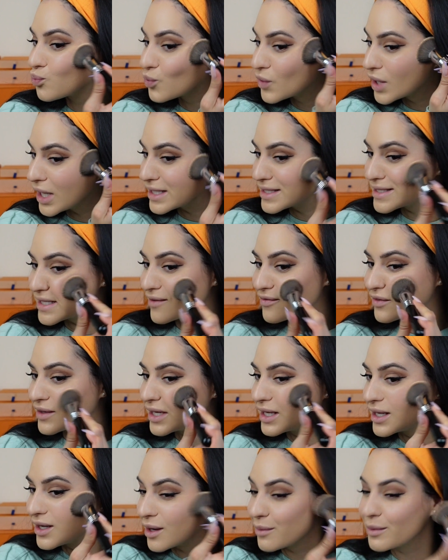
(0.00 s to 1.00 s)
Yeah, it's
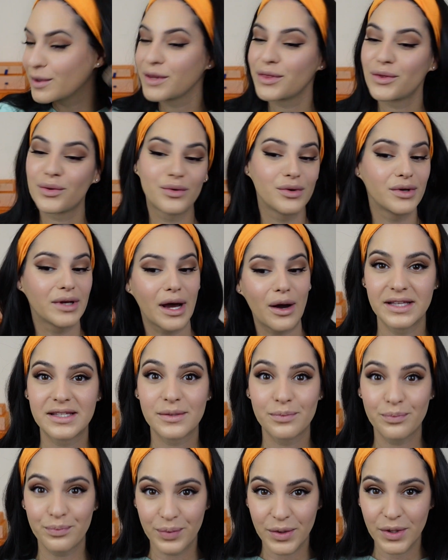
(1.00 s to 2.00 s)
definitely coming through now. It's
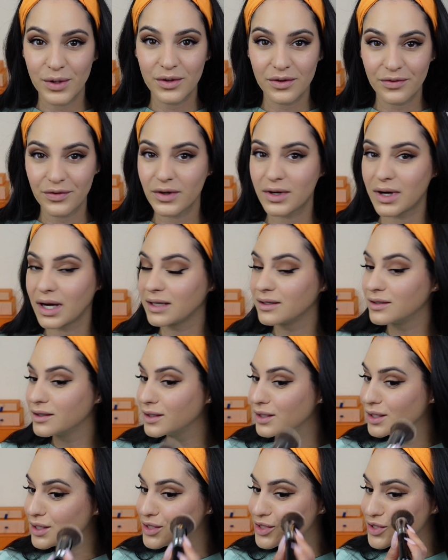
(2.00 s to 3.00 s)
a beautiful
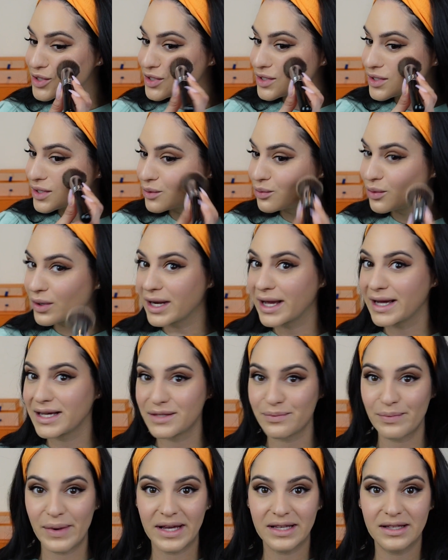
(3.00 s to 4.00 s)
color. It's just not what I
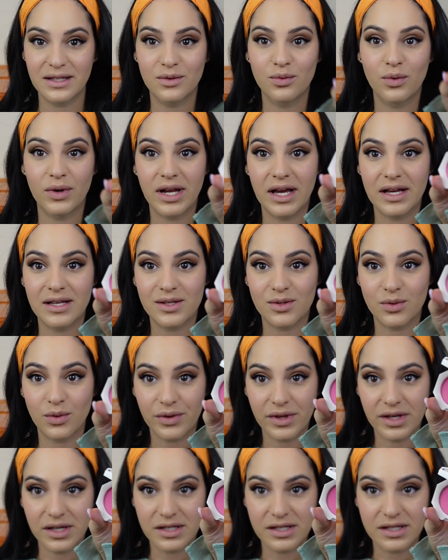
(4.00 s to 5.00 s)
expected when I
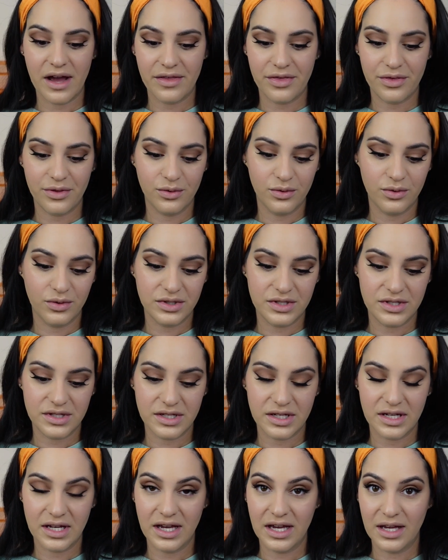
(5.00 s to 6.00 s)
saw this. I
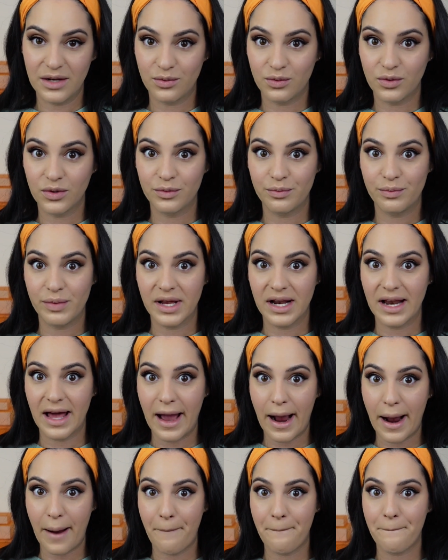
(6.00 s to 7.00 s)
thought it would be
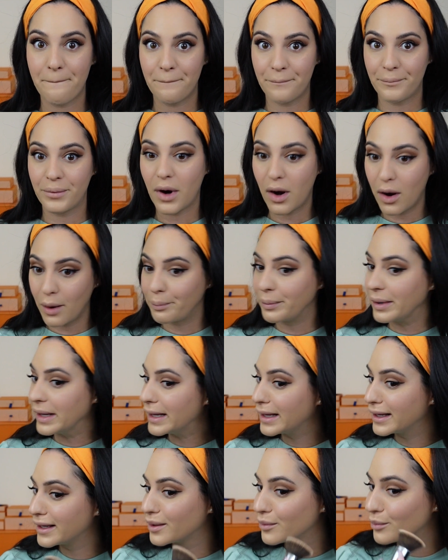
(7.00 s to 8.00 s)
like
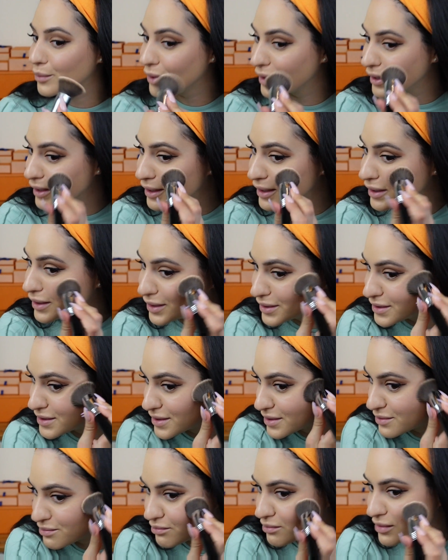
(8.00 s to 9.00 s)
popping, but
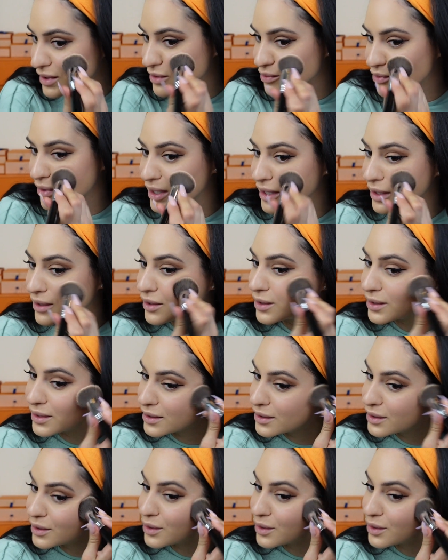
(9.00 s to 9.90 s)
it's really not.